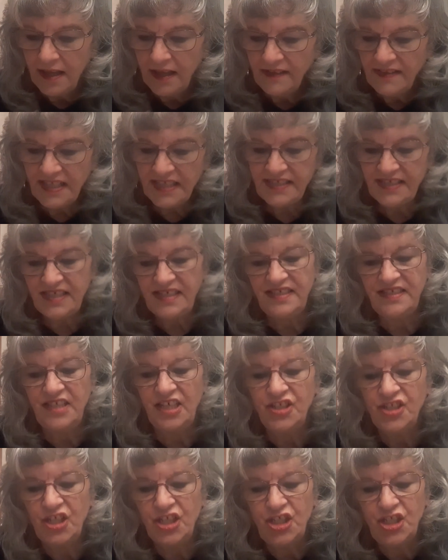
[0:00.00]
This is
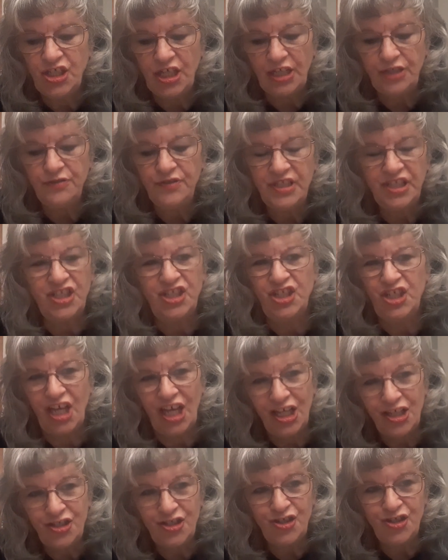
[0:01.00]
such a generous
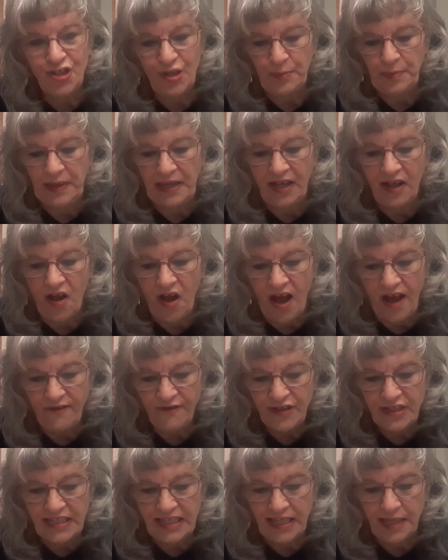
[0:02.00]
gesture being
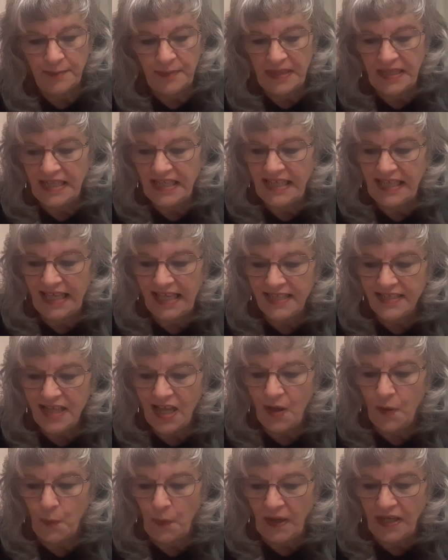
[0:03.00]
offered to him, and he
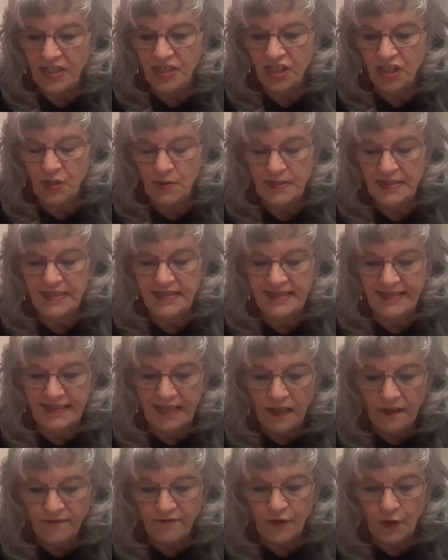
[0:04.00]
cannot wait to use his
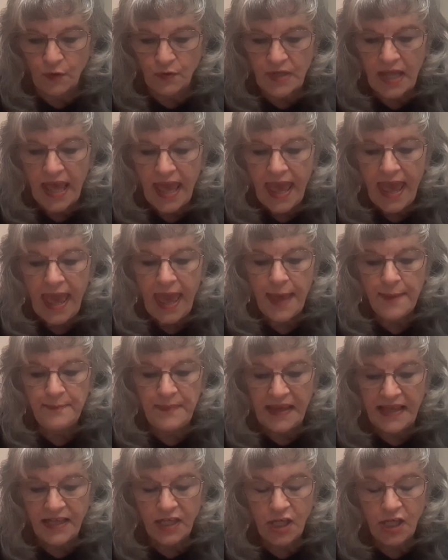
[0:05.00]
cell phone and make